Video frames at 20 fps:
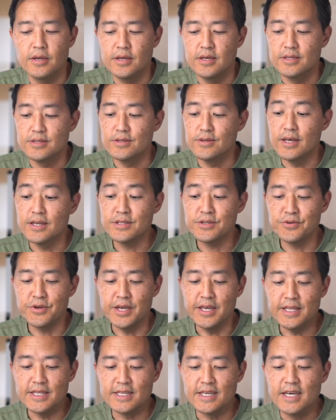So that's
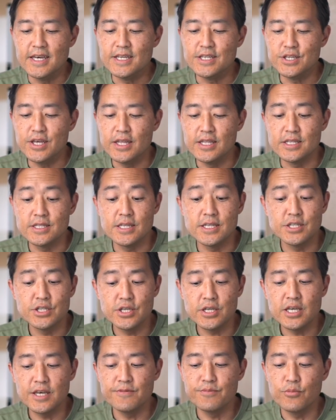great, and this
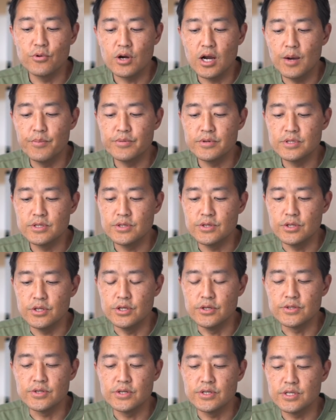should give more
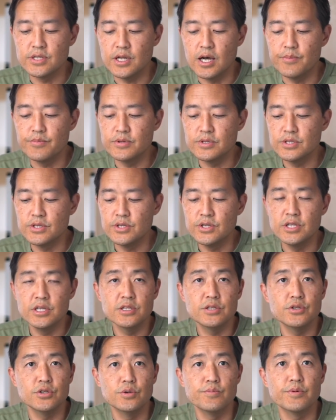users an opportunity
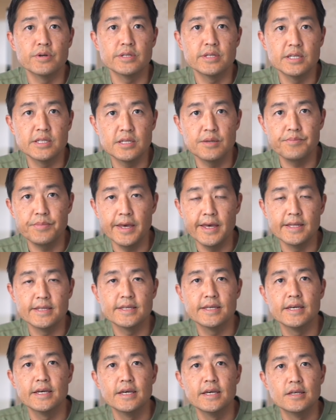to
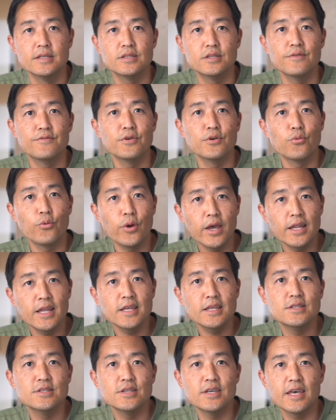participate. So if you're
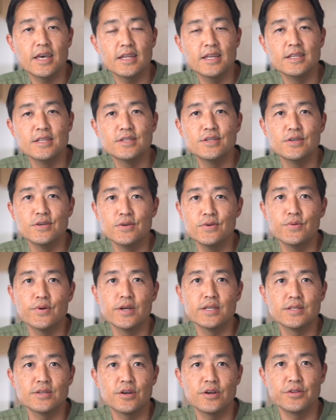waiting to get into our
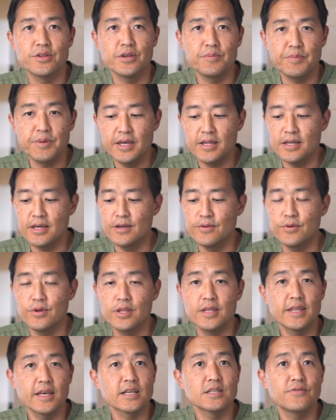Starlink beta in
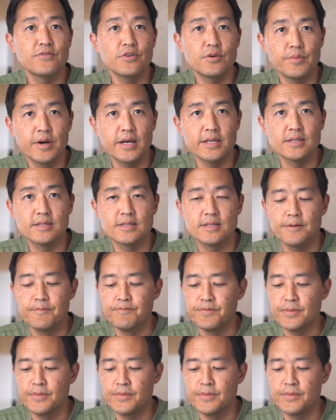the next few months,